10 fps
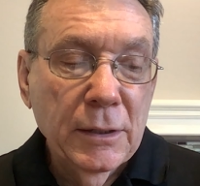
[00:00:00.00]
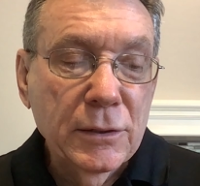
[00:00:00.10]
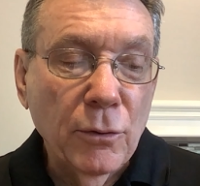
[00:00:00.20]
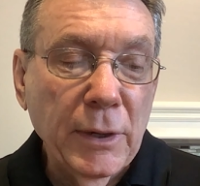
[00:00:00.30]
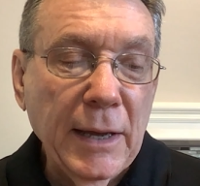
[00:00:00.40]

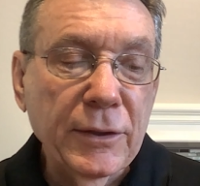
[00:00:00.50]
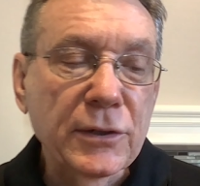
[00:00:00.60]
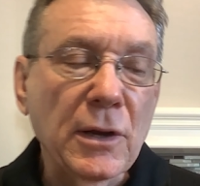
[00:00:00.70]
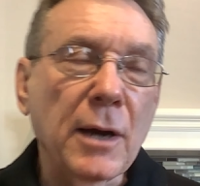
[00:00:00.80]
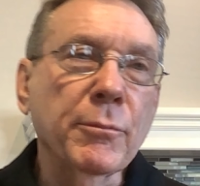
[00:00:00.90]
So we had the
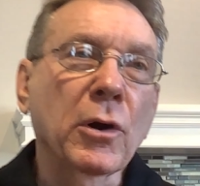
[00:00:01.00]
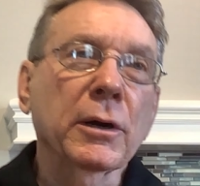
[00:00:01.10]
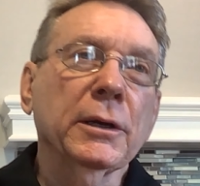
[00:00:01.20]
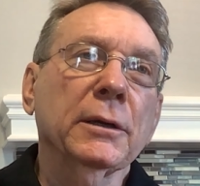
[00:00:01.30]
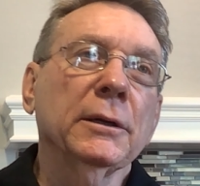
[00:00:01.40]
stock
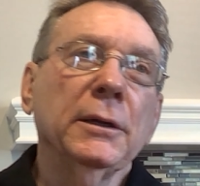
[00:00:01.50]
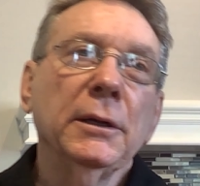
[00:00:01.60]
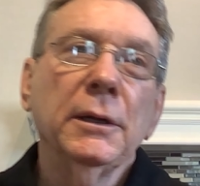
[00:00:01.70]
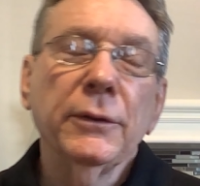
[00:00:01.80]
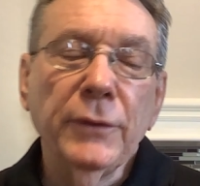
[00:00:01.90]
market
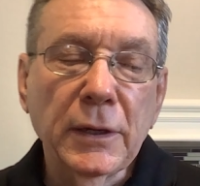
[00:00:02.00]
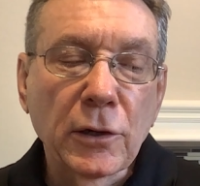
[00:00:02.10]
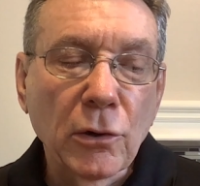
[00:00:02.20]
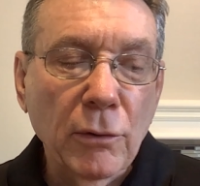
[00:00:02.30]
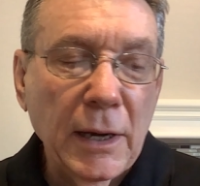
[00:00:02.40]

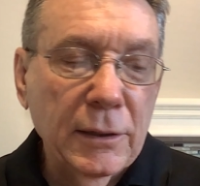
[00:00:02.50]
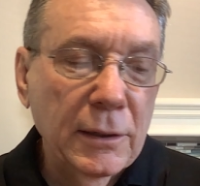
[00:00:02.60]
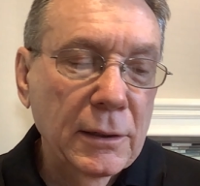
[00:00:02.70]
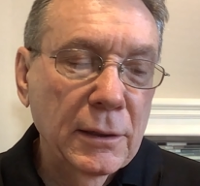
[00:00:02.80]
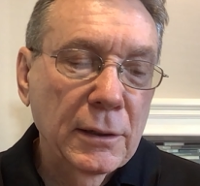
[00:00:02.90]
that
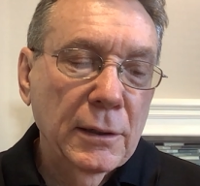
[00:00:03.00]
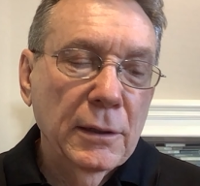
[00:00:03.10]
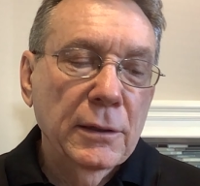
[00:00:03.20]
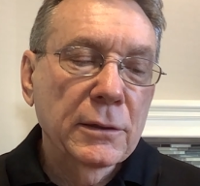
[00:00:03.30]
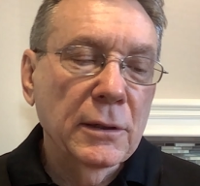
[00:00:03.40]
corrected
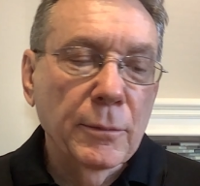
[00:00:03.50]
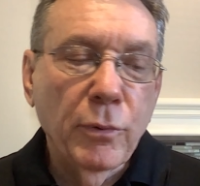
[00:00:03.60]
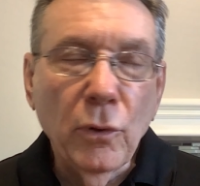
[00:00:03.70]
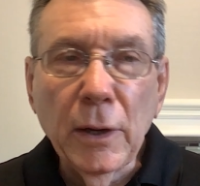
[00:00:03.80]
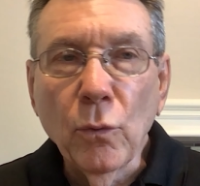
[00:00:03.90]
to the
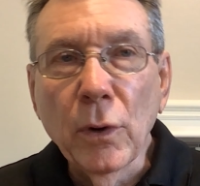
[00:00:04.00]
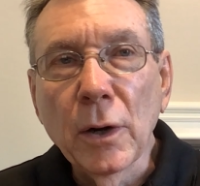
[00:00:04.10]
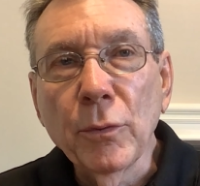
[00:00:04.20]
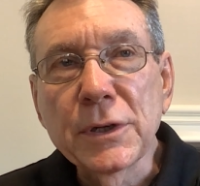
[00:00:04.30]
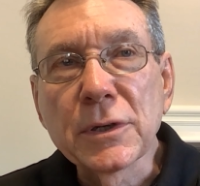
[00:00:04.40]
point
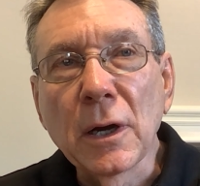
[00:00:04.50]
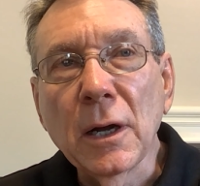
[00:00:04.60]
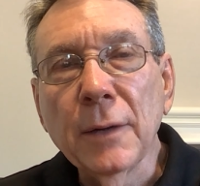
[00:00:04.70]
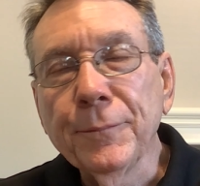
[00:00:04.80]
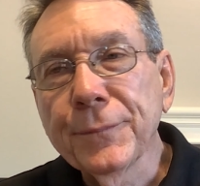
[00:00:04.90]
where we
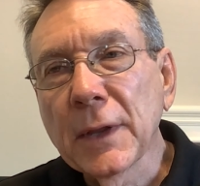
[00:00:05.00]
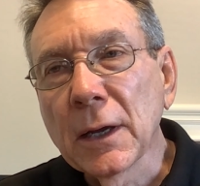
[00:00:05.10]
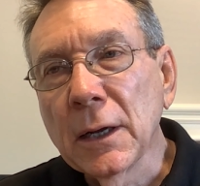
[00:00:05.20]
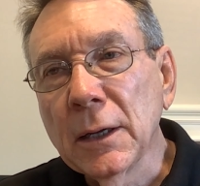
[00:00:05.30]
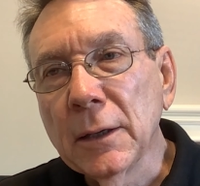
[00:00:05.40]
saw
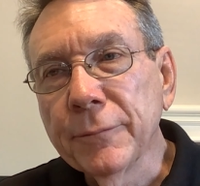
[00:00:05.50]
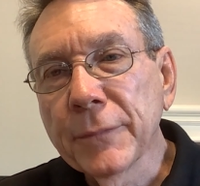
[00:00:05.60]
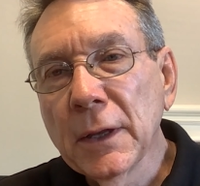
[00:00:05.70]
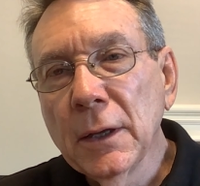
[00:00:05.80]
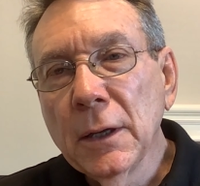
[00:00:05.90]
uh,
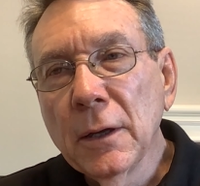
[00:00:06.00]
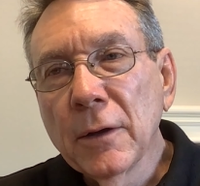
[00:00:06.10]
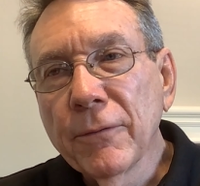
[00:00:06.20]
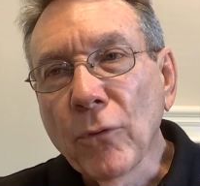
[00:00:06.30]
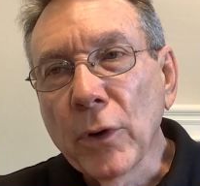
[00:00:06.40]

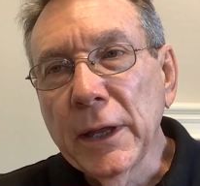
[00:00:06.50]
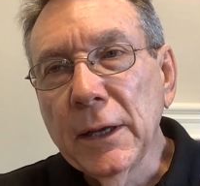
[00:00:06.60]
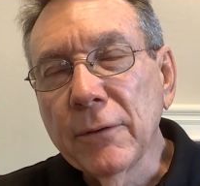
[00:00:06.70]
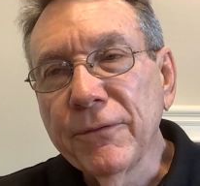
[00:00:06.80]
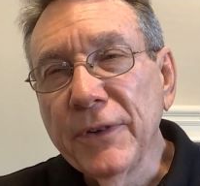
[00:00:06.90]

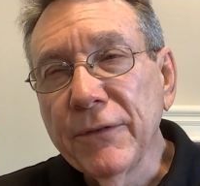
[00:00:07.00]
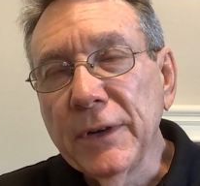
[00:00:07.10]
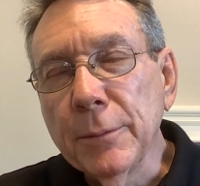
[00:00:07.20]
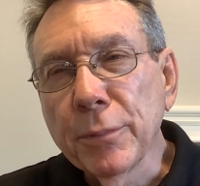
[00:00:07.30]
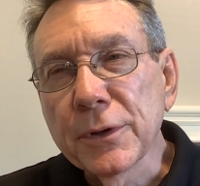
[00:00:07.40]
40 and
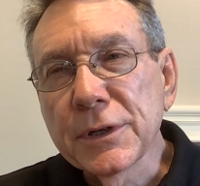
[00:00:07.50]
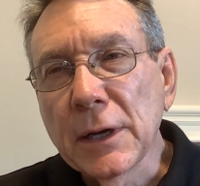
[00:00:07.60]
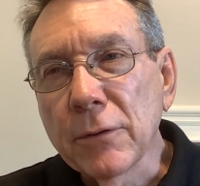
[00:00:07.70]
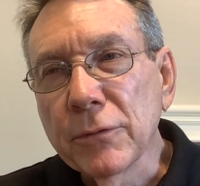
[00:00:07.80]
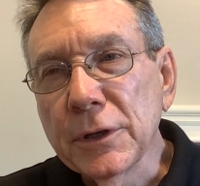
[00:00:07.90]
50
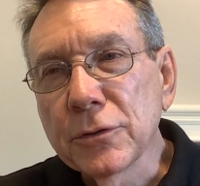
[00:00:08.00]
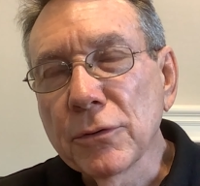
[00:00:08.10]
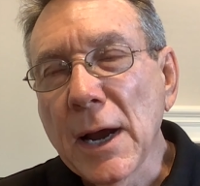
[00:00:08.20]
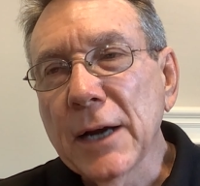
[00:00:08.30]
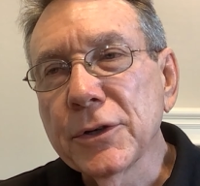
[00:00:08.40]
percent
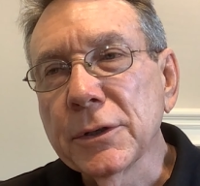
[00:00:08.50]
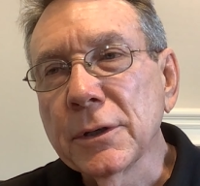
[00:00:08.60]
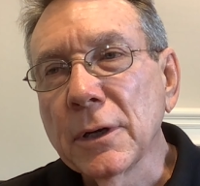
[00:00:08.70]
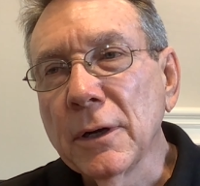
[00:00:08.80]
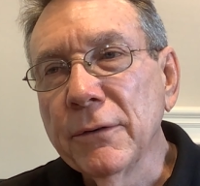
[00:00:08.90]

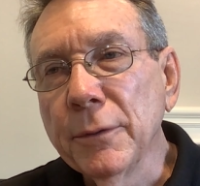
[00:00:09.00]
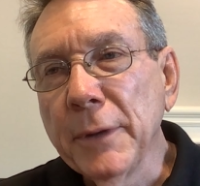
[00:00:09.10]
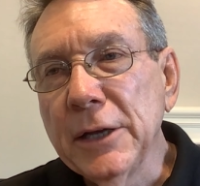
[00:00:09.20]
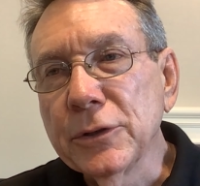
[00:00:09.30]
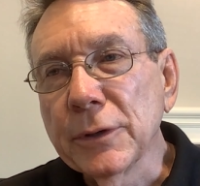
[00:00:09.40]
retraction of the
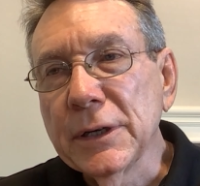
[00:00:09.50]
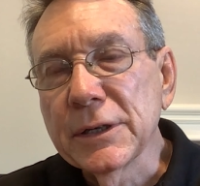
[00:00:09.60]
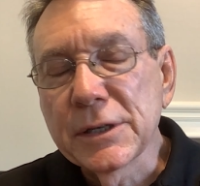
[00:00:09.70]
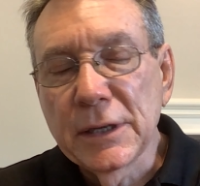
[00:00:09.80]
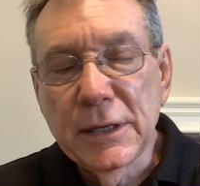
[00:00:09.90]
major
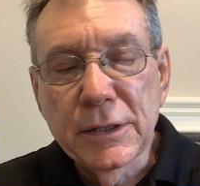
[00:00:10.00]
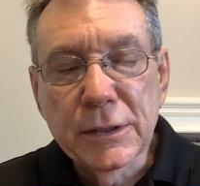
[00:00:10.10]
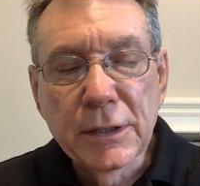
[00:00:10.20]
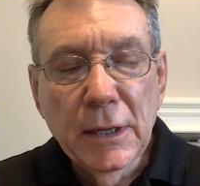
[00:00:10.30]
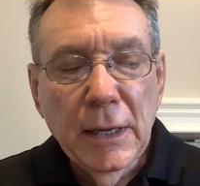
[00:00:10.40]

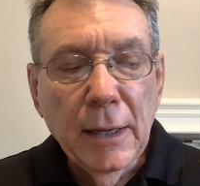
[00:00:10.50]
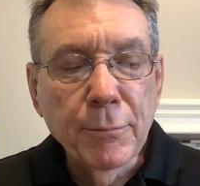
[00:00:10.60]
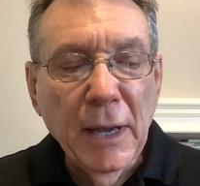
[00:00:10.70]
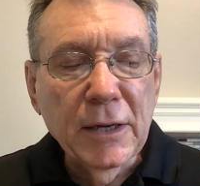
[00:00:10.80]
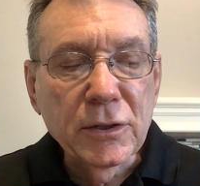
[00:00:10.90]
indices, and
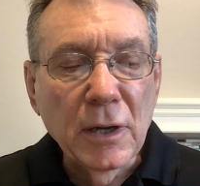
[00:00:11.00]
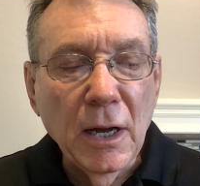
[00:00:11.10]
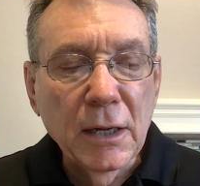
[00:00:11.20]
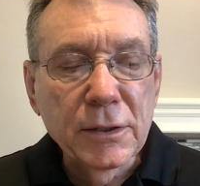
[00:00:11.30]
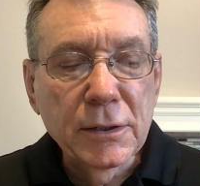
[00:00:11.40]
bank
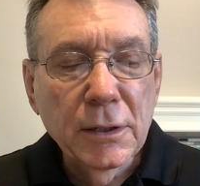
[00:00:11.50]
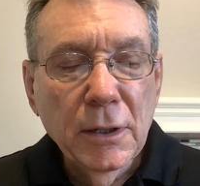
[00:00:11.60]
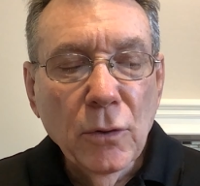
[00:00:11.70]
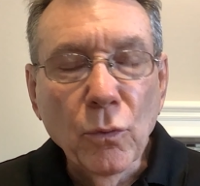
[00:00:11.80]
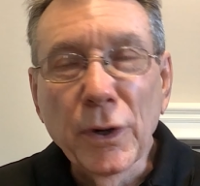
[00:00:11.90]
stocks
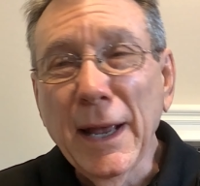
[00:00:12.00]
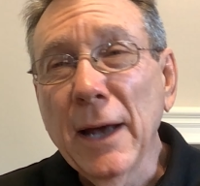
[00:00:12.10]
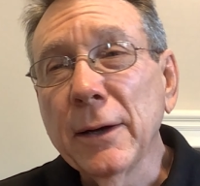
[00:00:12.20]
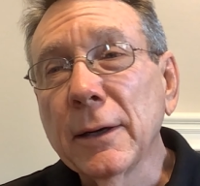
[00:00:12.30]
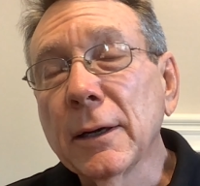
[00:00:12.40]
were
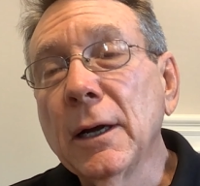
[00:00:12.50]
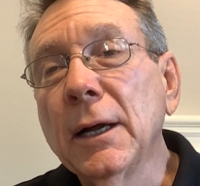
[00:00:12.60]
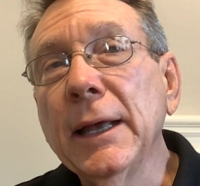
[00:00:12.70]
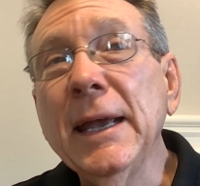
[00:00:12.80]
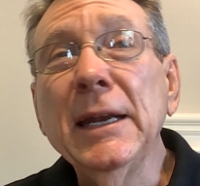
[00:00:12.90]
down
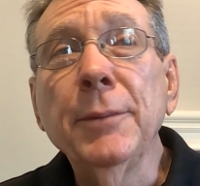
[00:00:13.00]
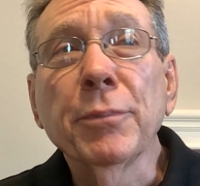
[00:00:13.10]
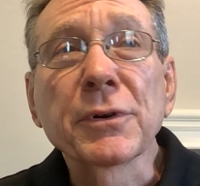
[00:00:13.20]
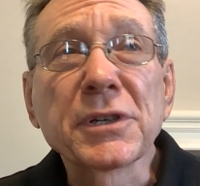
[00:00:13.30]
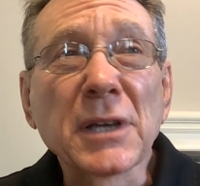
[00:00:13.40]
uh, 80
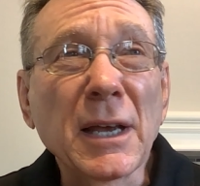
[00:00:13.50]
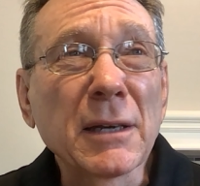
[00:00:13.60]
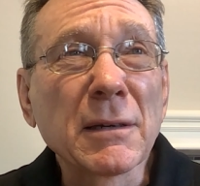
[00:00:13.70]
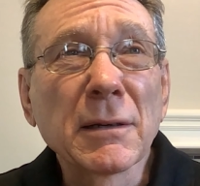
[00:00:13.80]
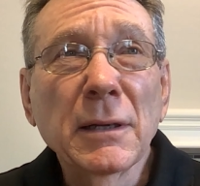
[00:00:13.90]
percent.